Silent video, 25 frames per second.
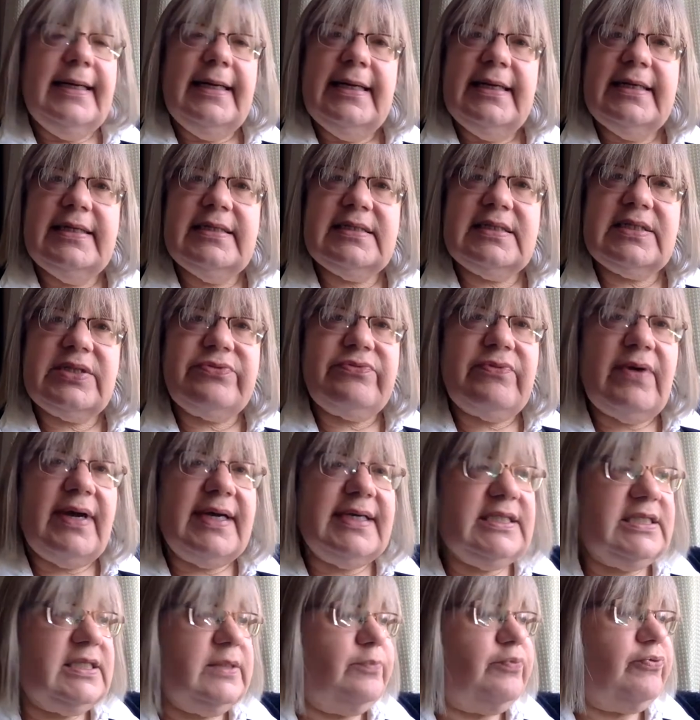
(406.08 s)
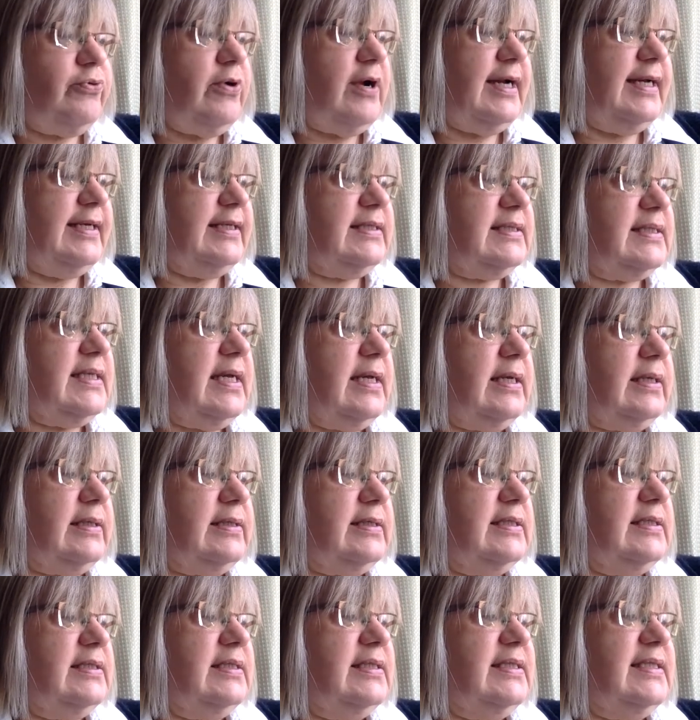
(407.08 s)
As the writer Brian
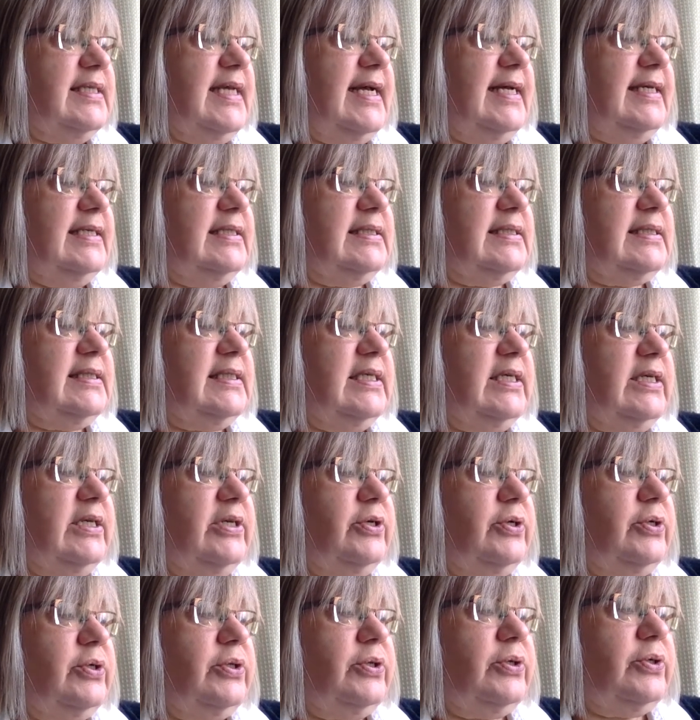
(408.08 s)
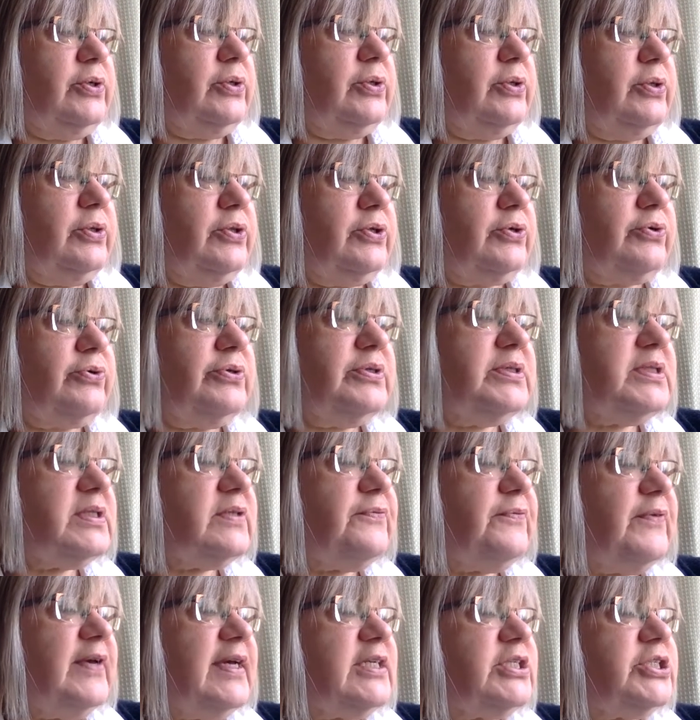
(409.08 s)
Zahnd says, the
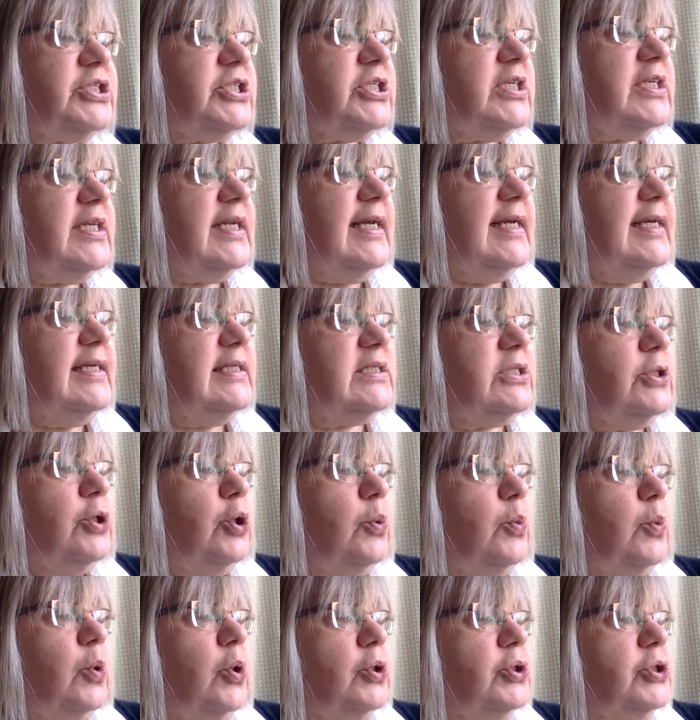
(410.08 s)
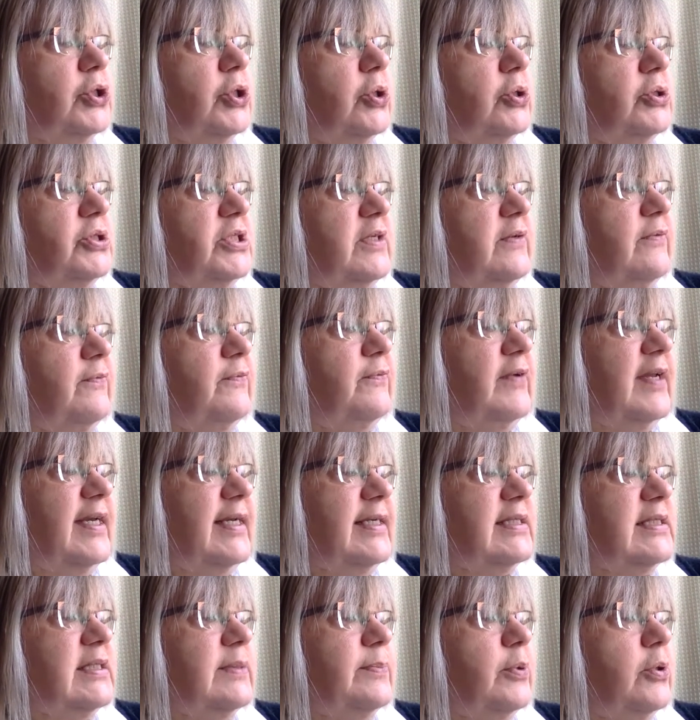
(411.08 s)
crucifixion is not what God
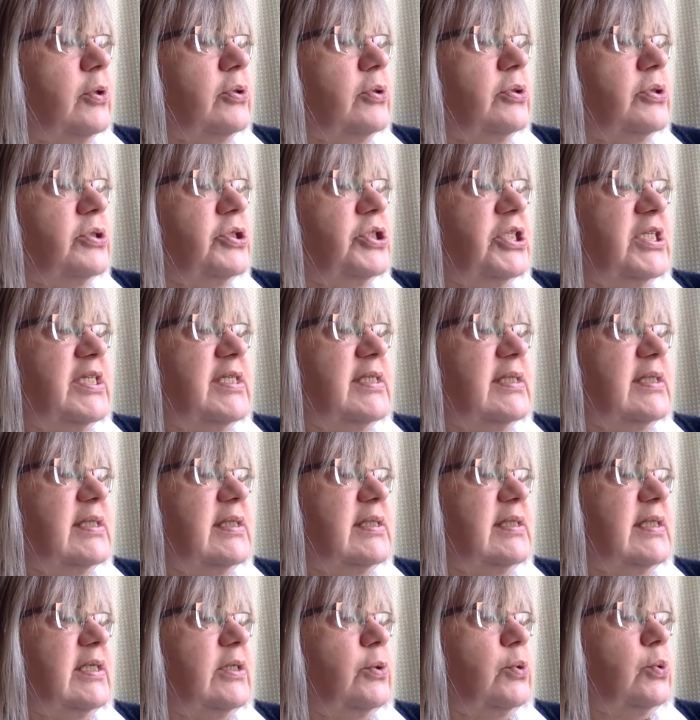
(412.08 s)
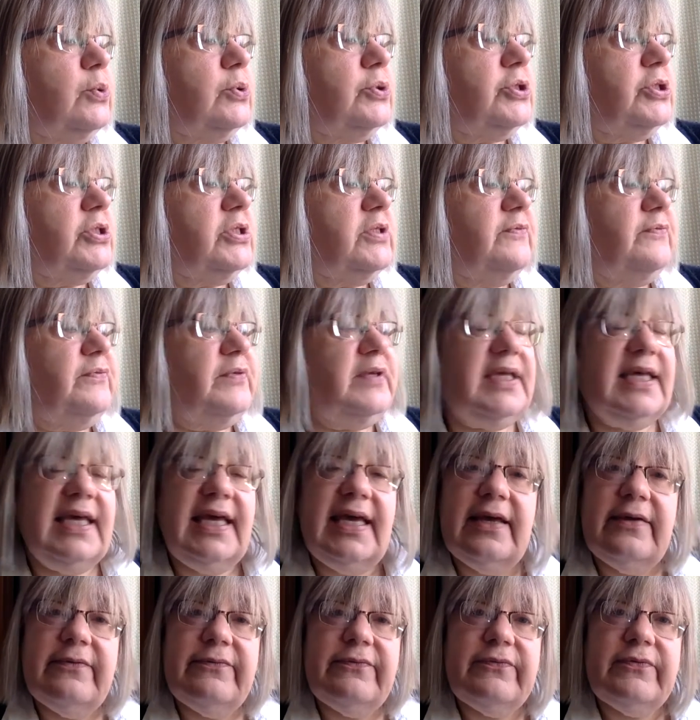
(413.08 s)
inflicts upon Jesus in order to
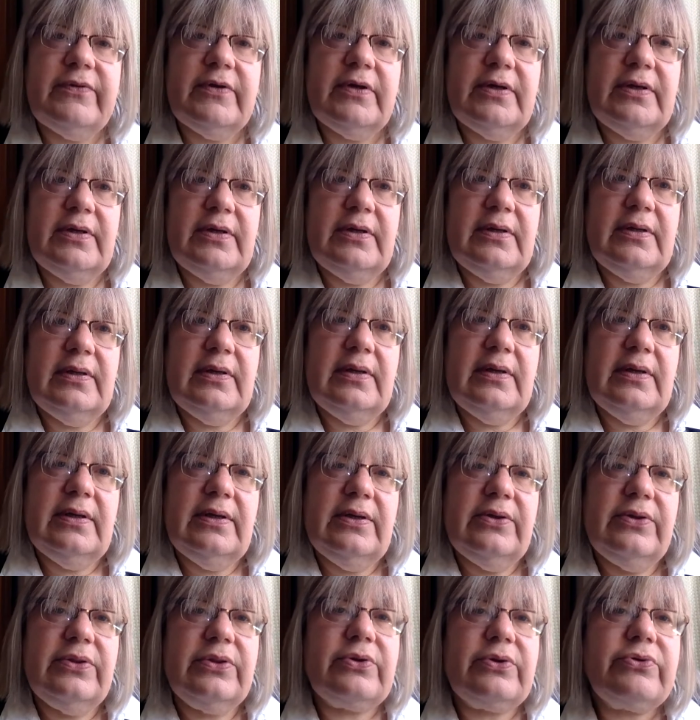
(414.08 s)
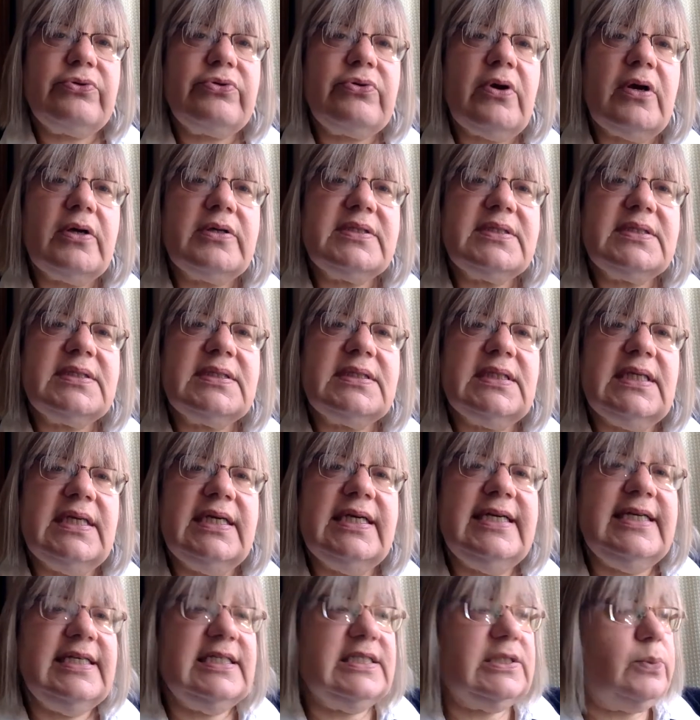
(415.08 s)
forgive. The cross
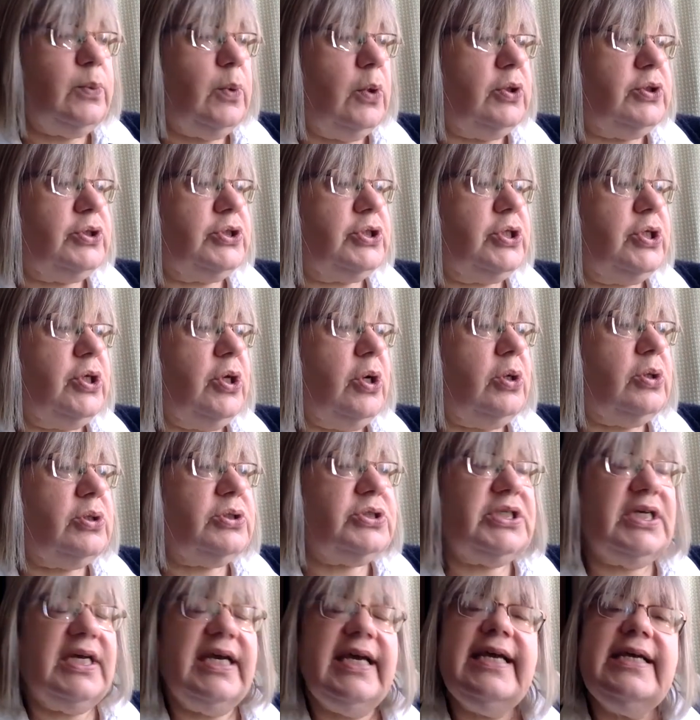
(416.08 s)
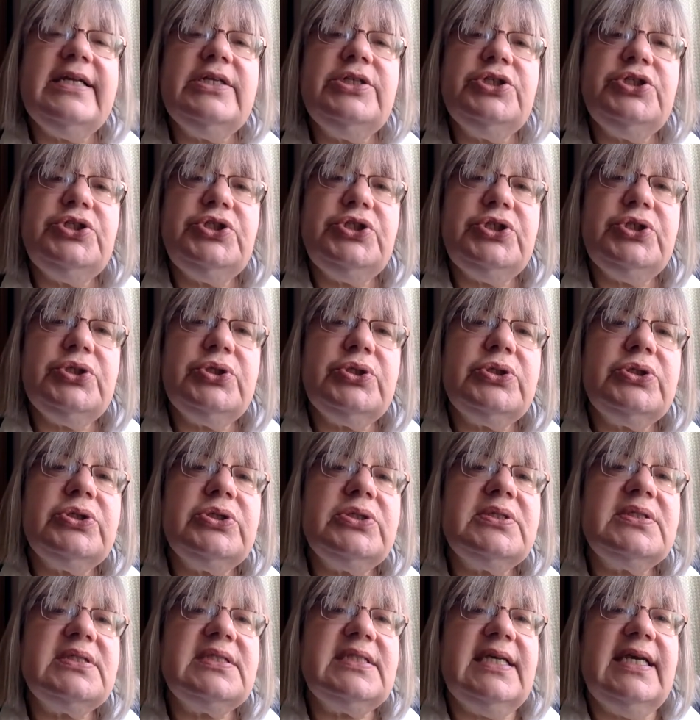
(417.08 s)
is what God
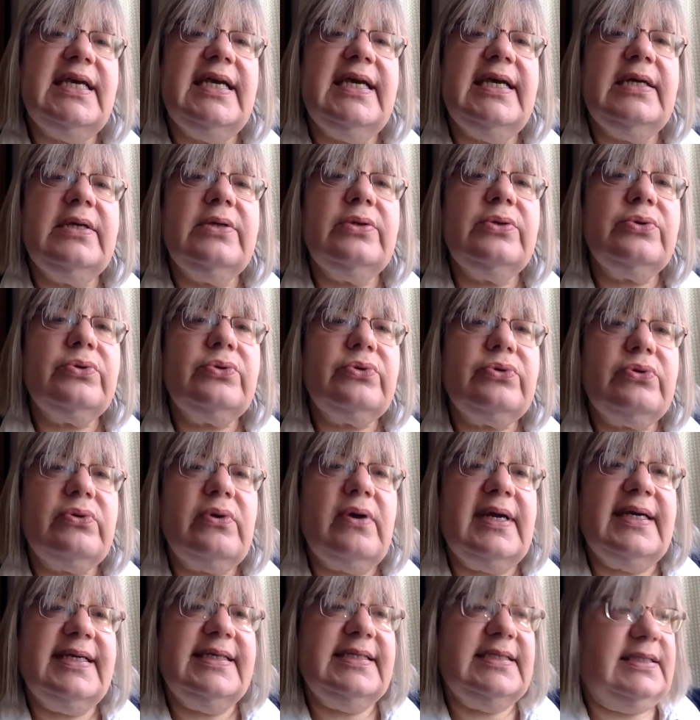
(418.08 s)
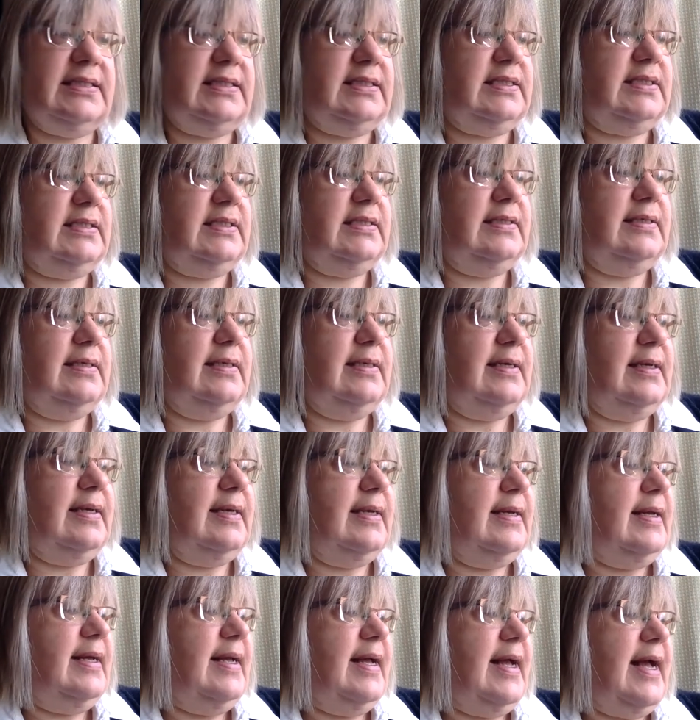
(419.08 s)
endures in Christ
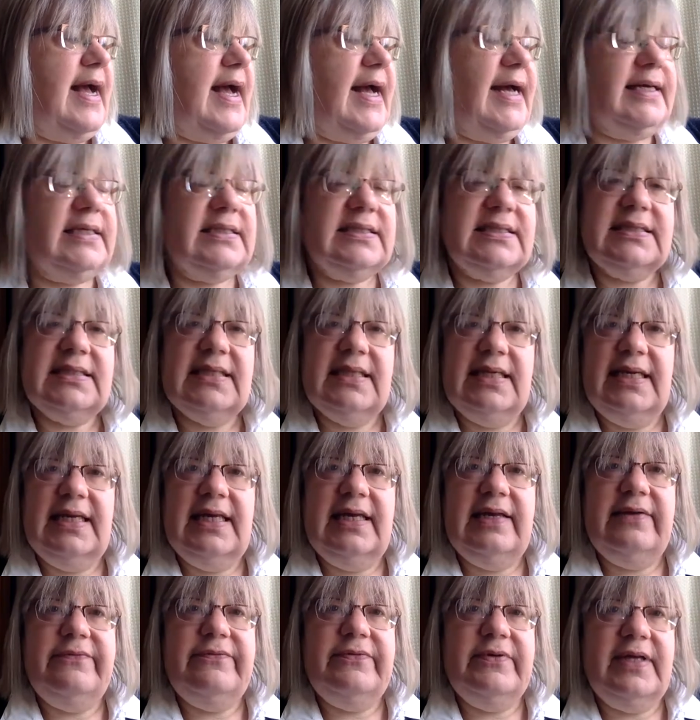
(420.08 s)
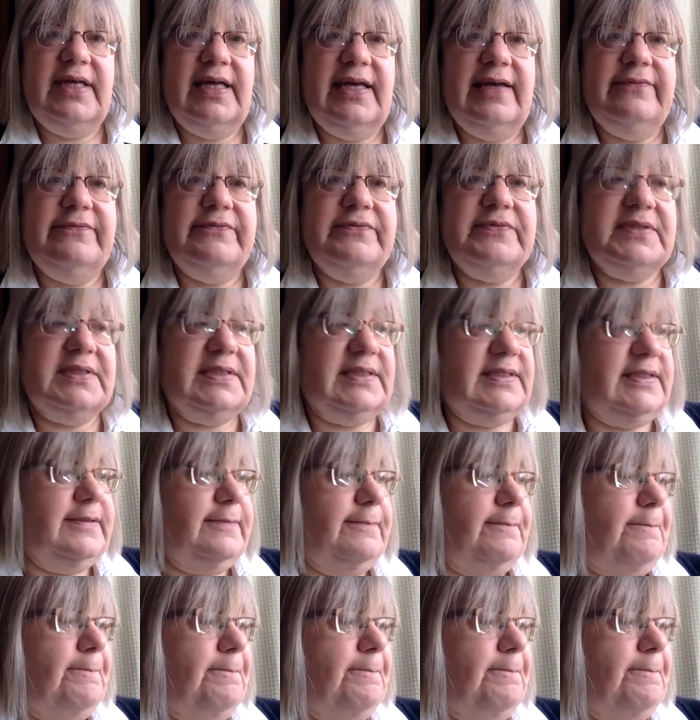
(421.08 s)
as he forgives.